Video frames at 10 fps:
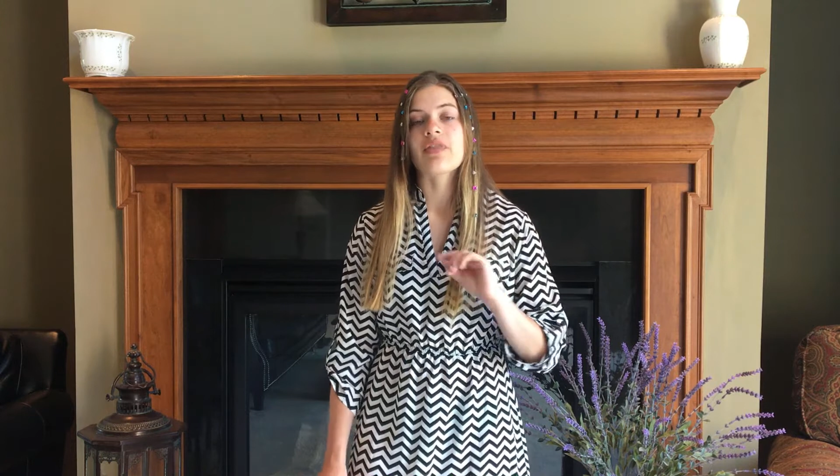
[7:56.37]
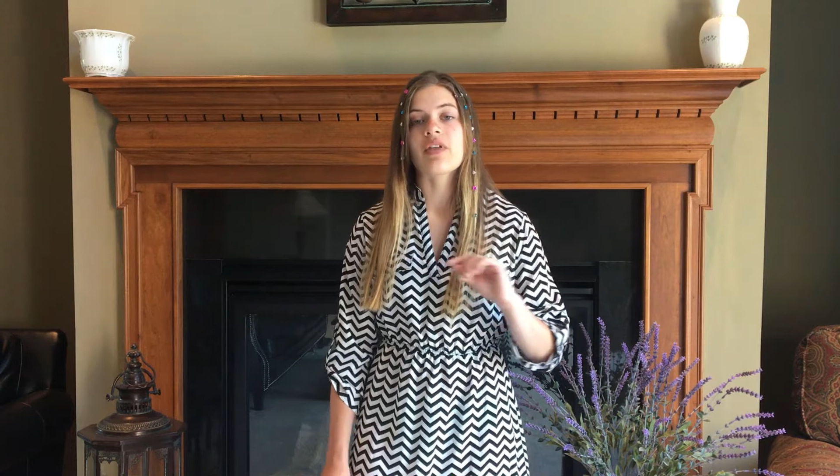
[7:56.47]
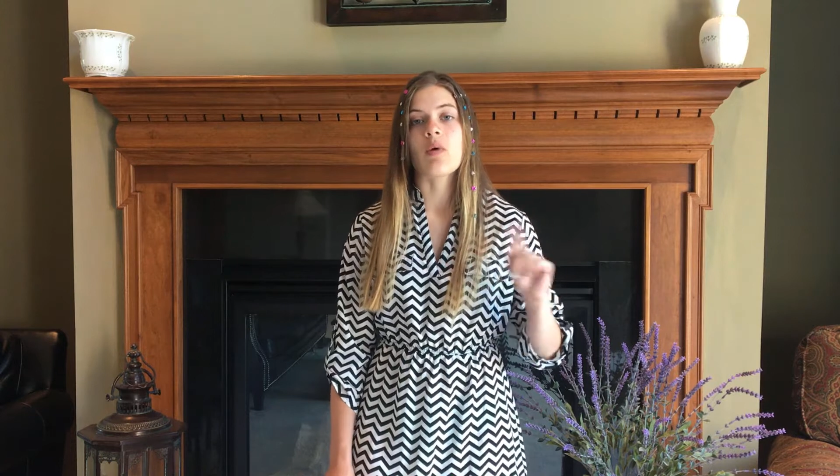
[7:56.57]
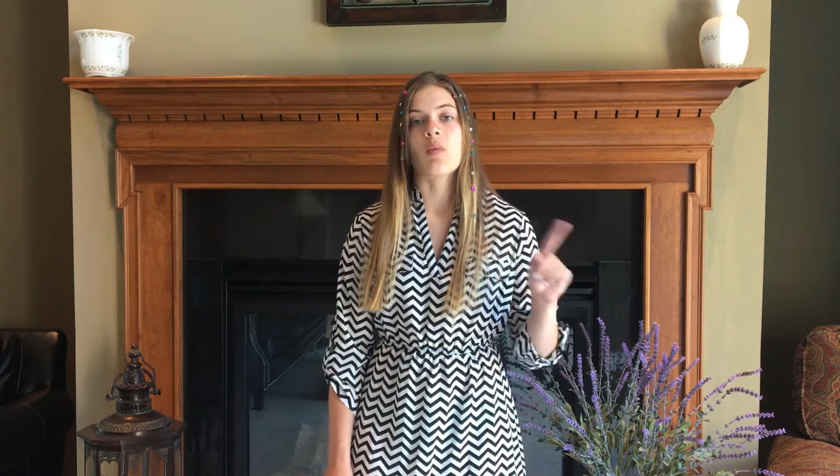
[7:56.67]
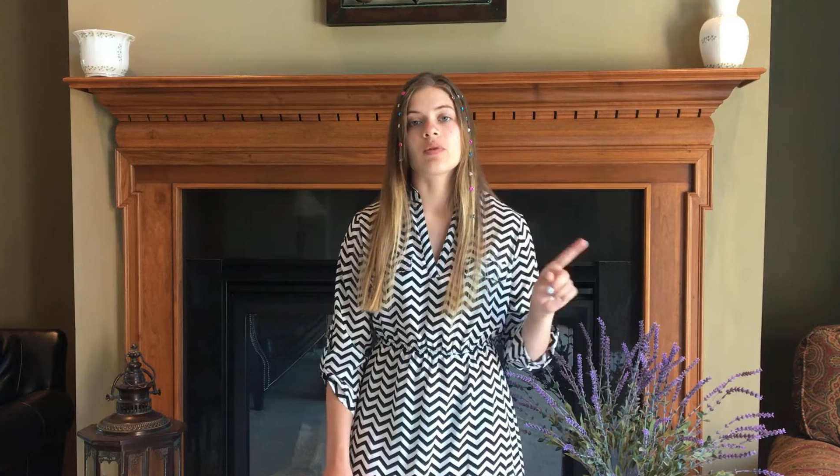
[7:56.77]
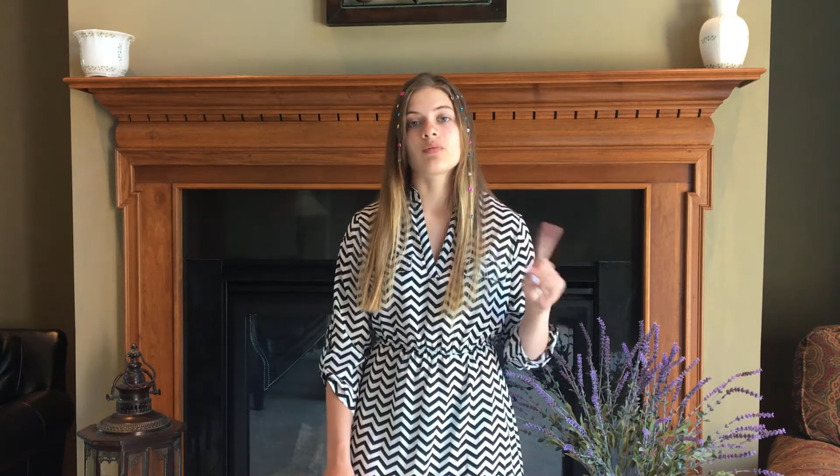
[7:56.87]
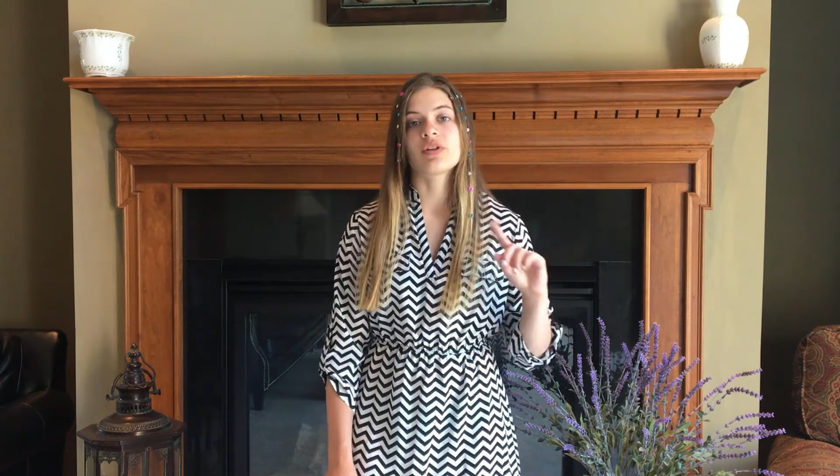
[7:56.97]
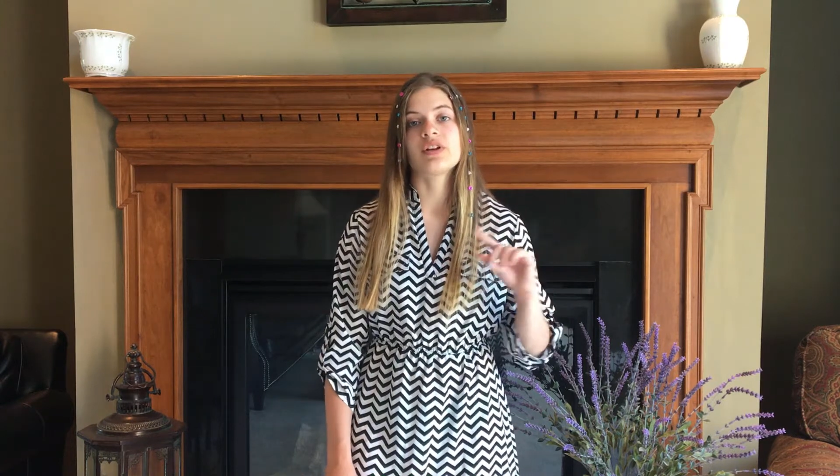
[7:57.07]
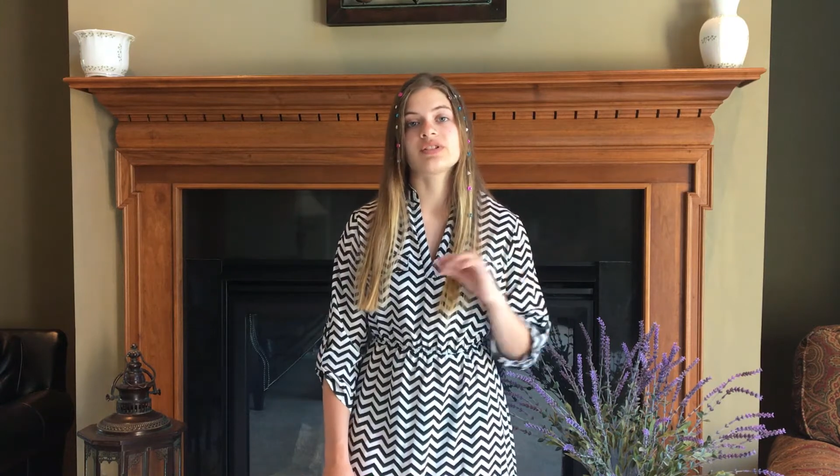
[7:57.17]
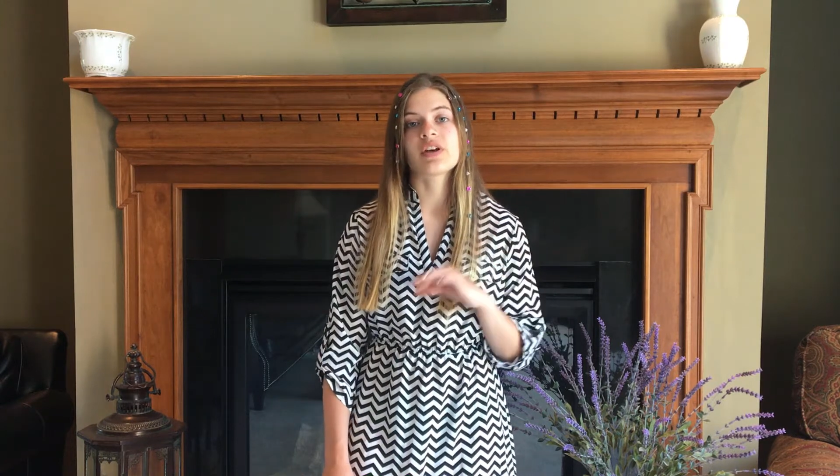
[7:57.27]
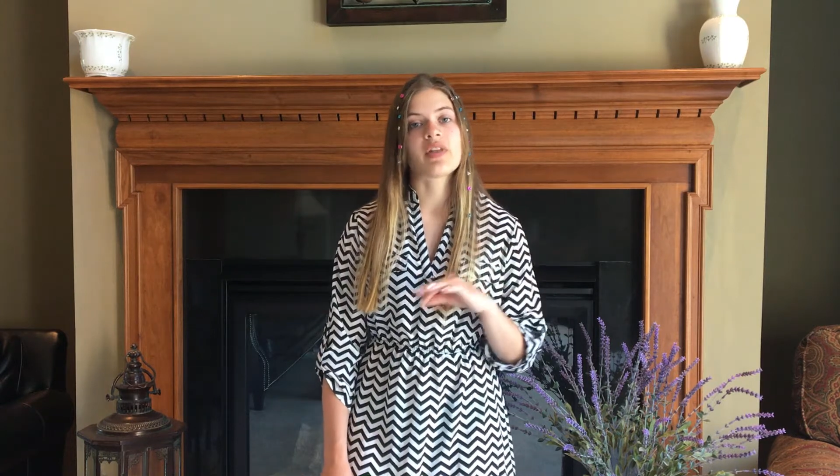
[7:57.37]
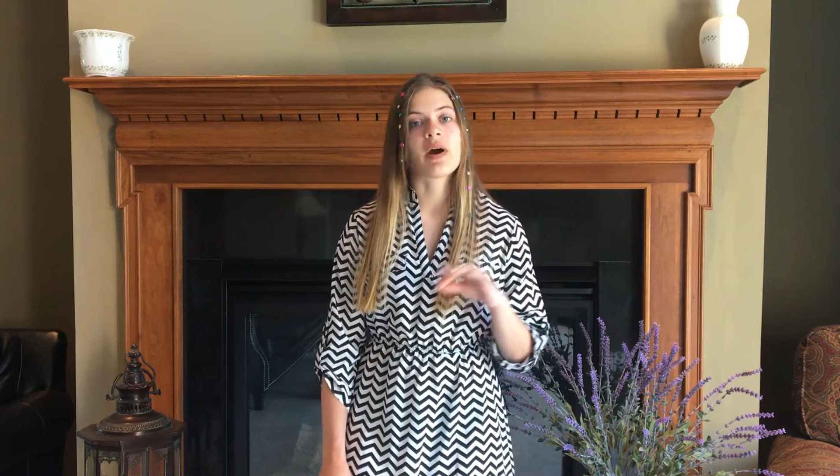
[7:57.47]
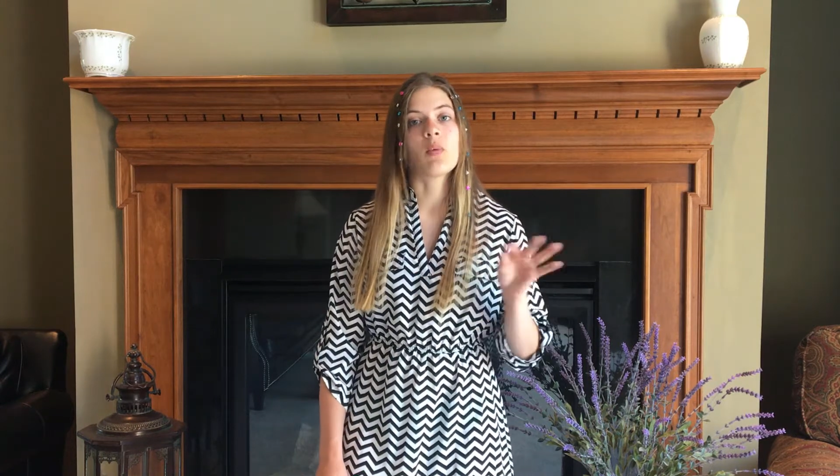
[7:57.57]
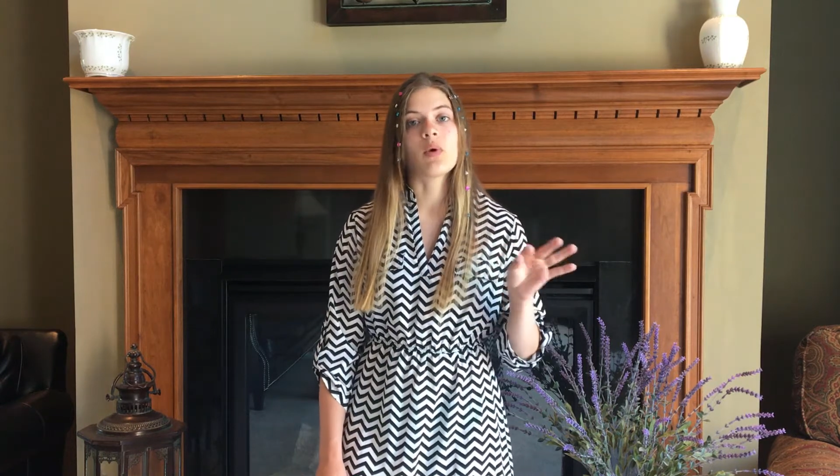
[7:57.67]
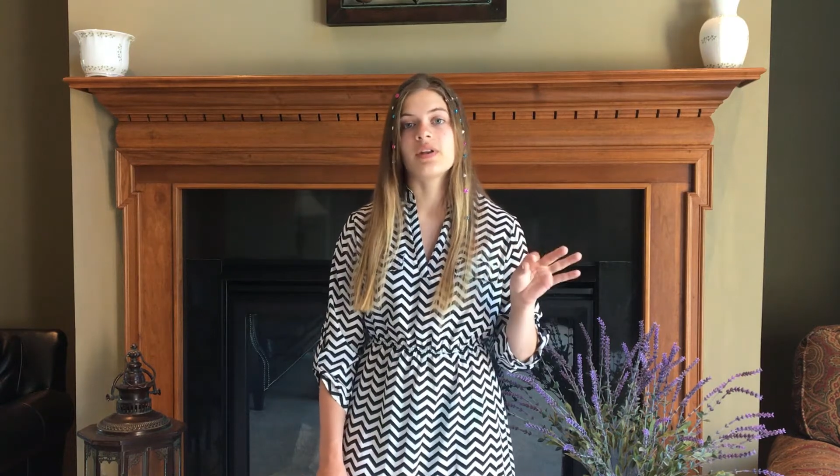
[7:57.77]
that one place at that
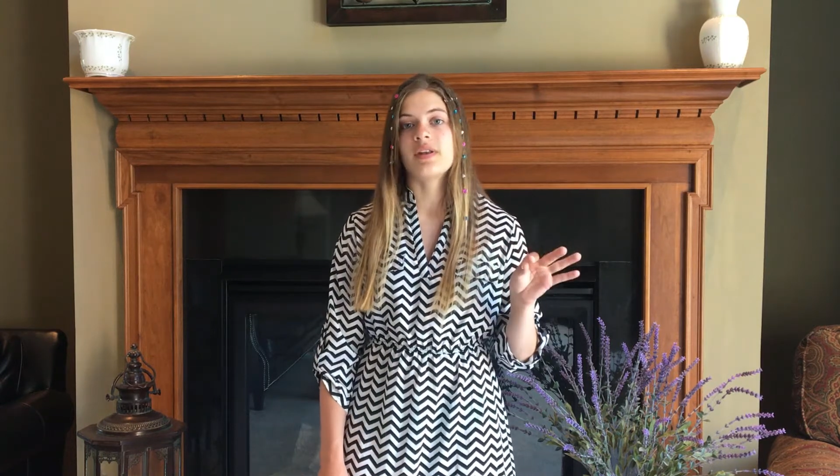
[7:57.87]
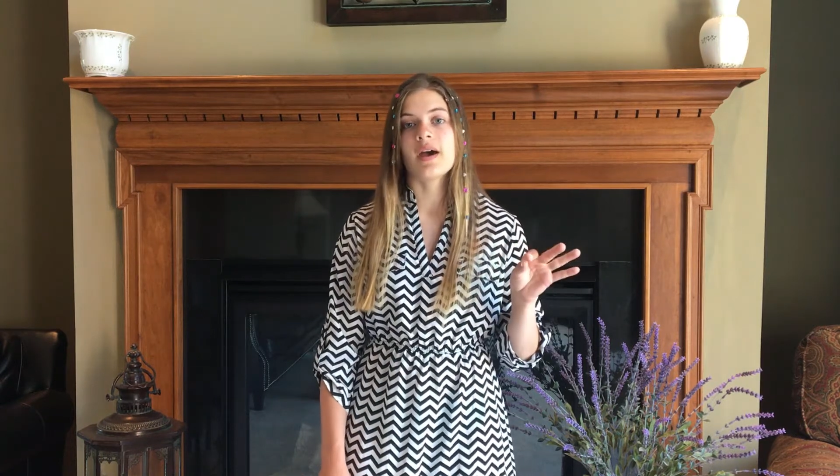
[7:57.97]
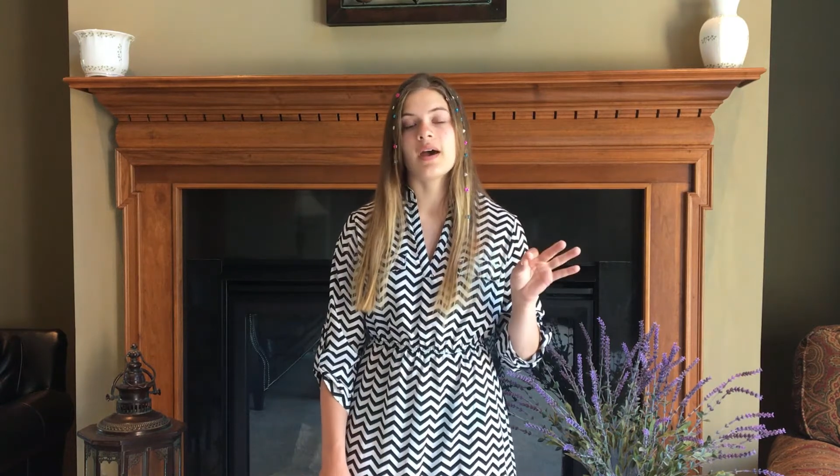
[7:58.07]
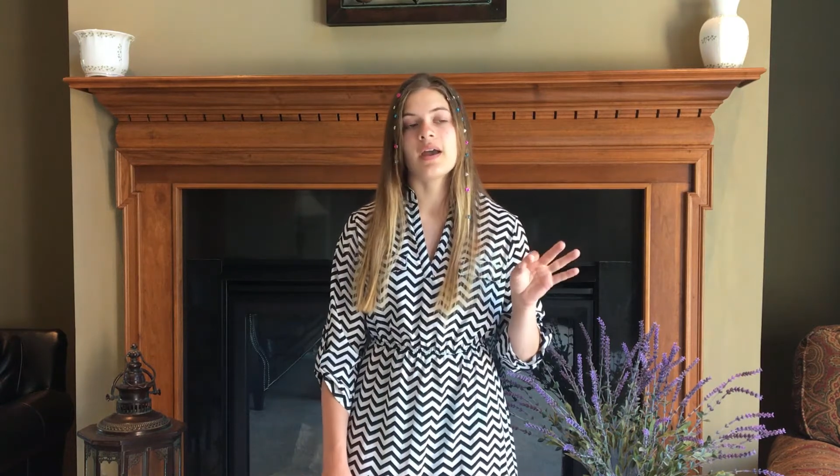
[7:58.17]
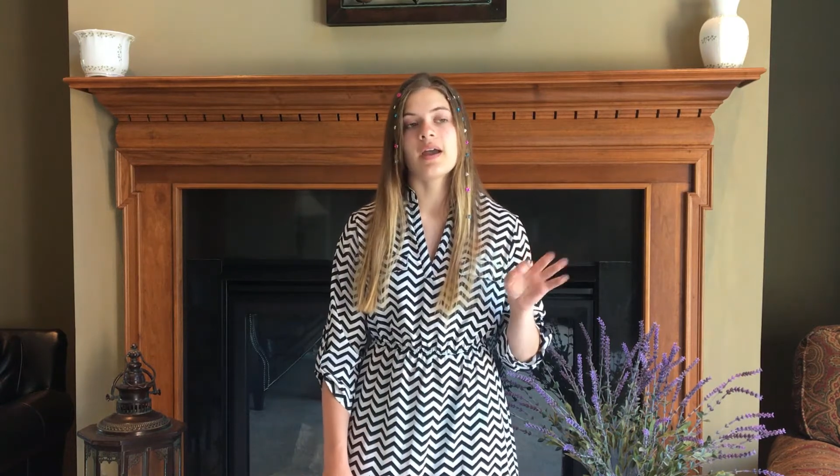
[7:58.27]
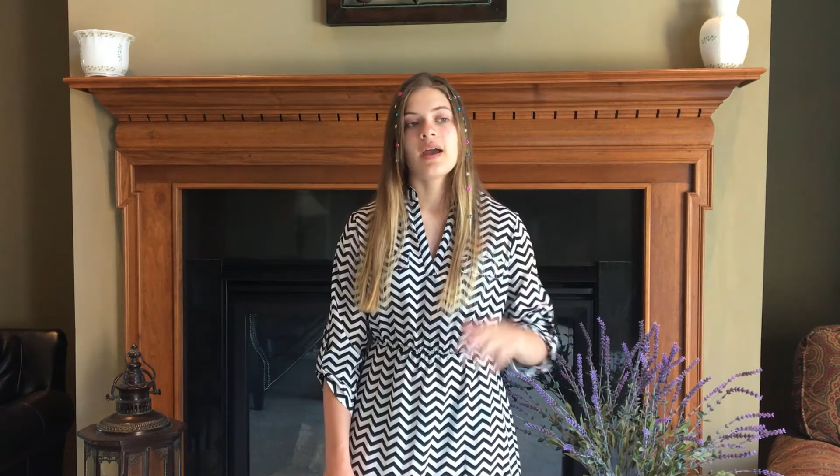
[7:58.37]
one day,